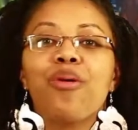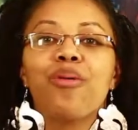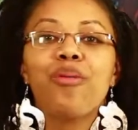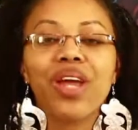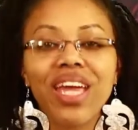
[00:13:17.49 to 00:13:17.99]

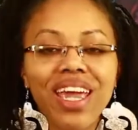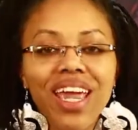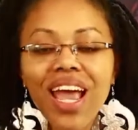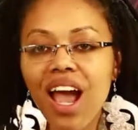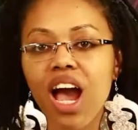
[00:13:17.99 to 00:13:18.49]

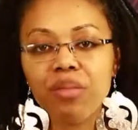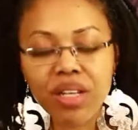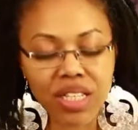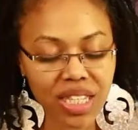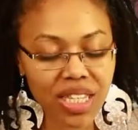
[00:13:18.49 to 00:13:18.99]
Wiki
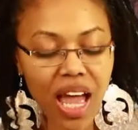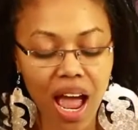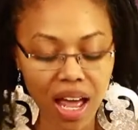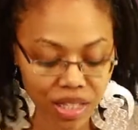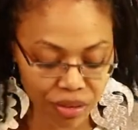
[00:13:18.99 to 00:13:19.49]
Commons
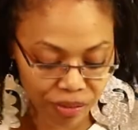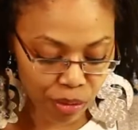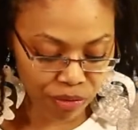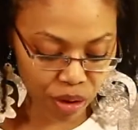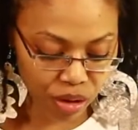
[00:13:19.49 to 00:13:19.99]
has a few
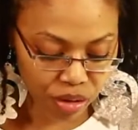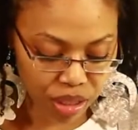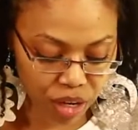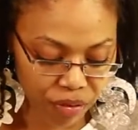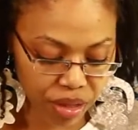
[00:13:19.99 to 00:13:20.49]
photos
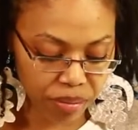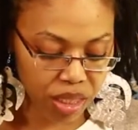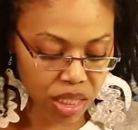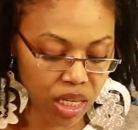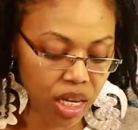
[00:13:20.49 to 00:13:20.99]
there for them
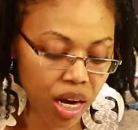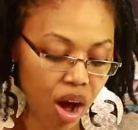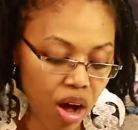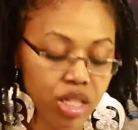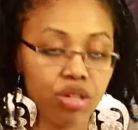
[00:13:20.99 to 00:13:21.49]
to see, and
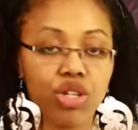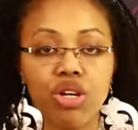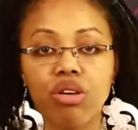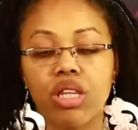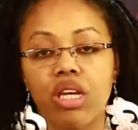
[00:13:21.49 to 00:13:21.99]
I also
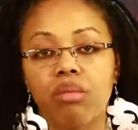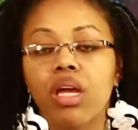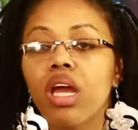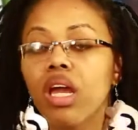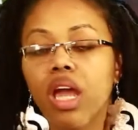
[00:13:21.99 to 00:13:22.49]
showed them
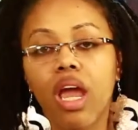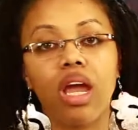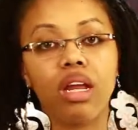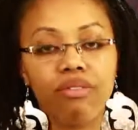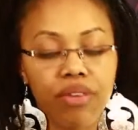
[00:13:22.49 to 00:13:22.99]

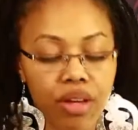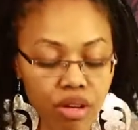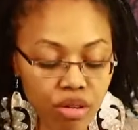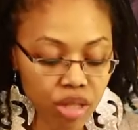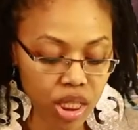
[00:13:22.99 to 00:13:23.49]
cane
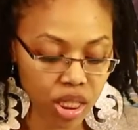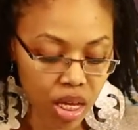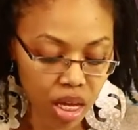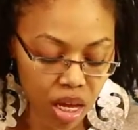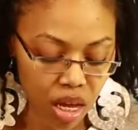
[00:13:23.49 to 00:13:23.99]
fields
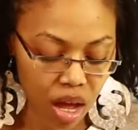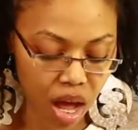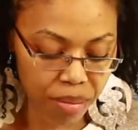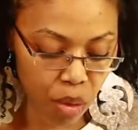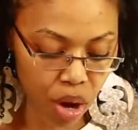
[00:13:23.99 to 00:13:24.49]

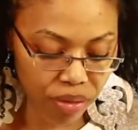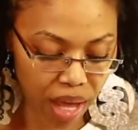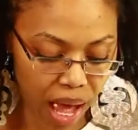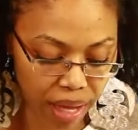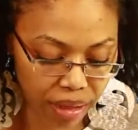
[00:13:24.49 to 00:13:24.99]
um, on the
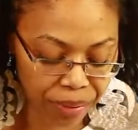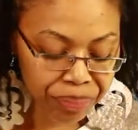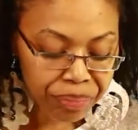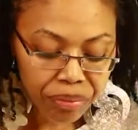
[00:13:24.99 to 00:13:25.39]
island.